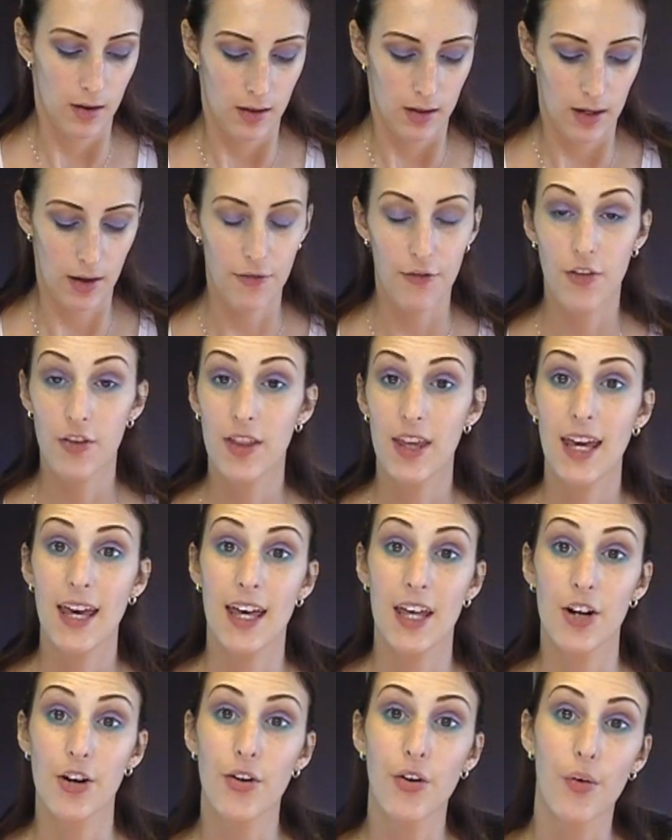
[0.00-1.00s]
Now for the
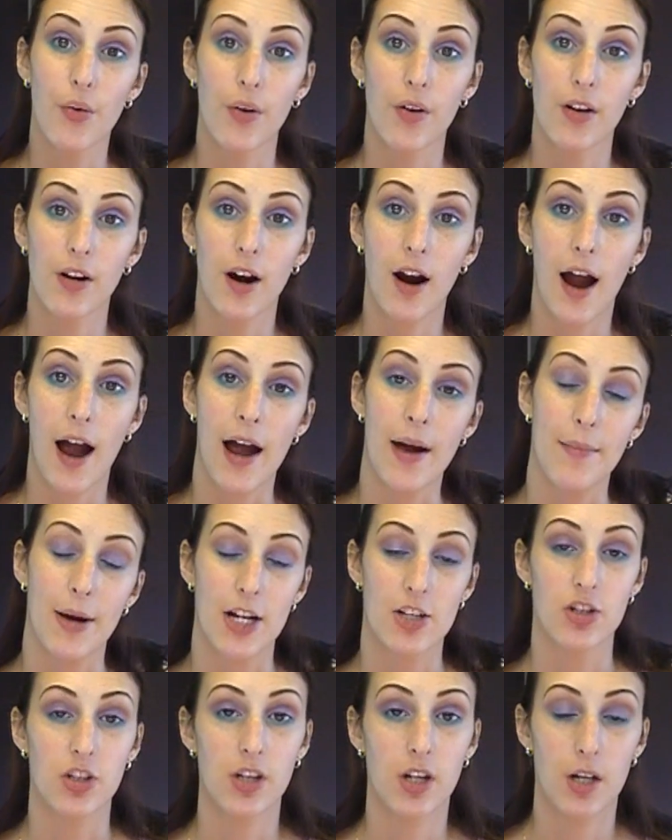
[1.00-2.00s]
inner corner, I'm
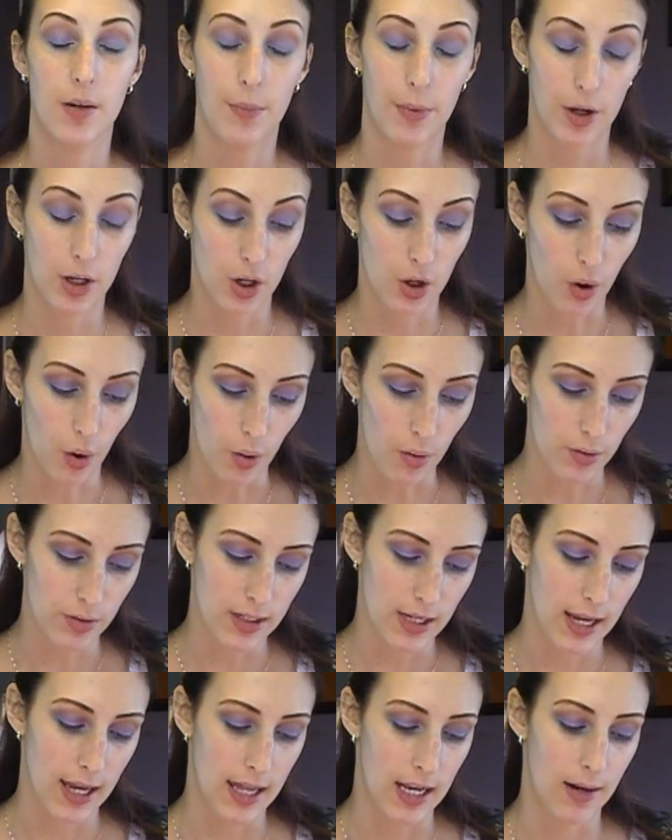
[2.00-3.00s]
actually going to put a gold,
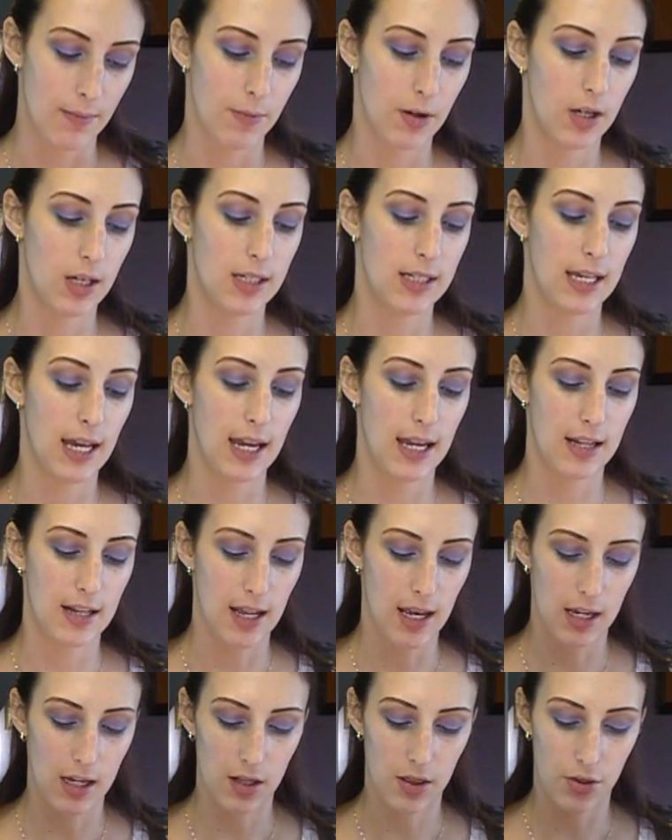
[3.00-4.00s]
and I'm going to take
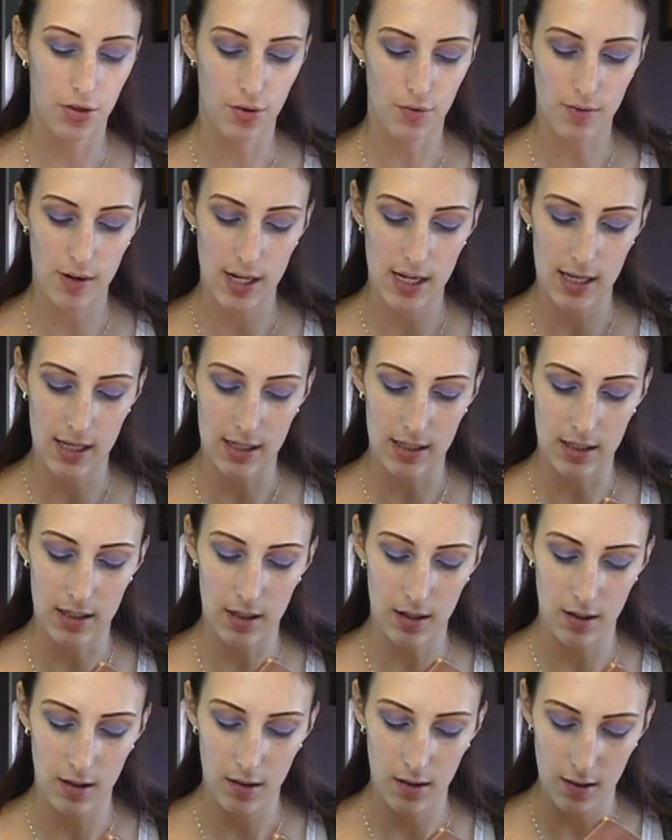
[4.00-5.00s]
Naked 3's
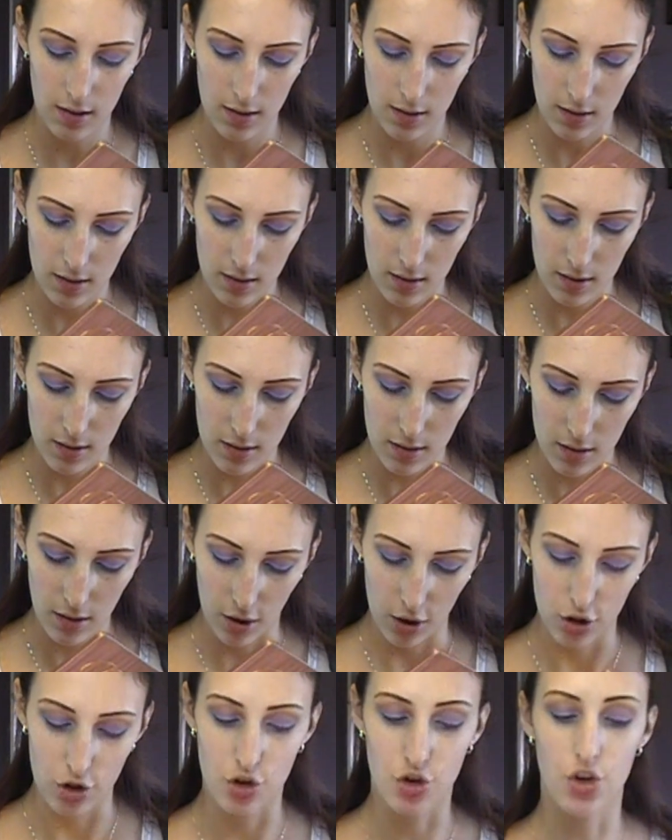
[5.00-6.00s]

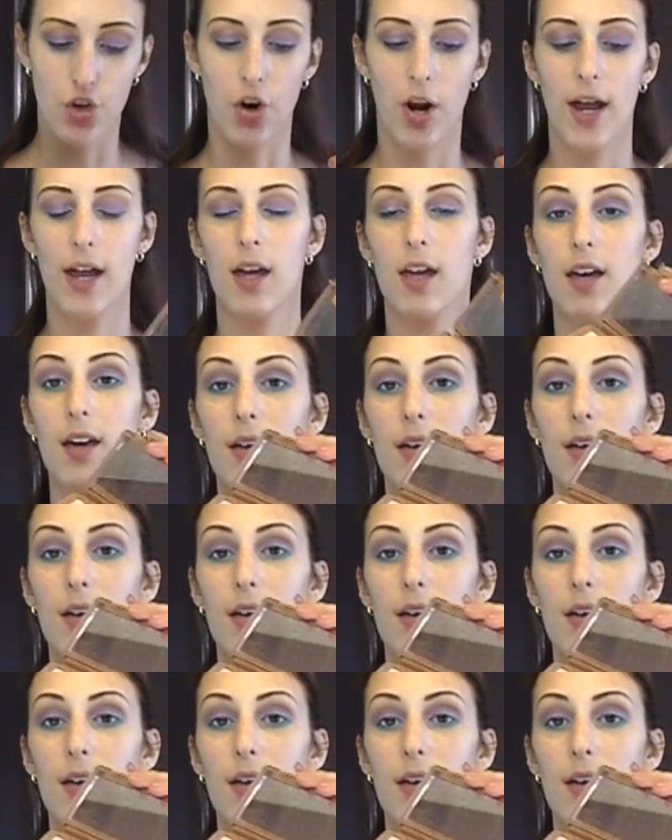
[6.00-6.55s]
Trick.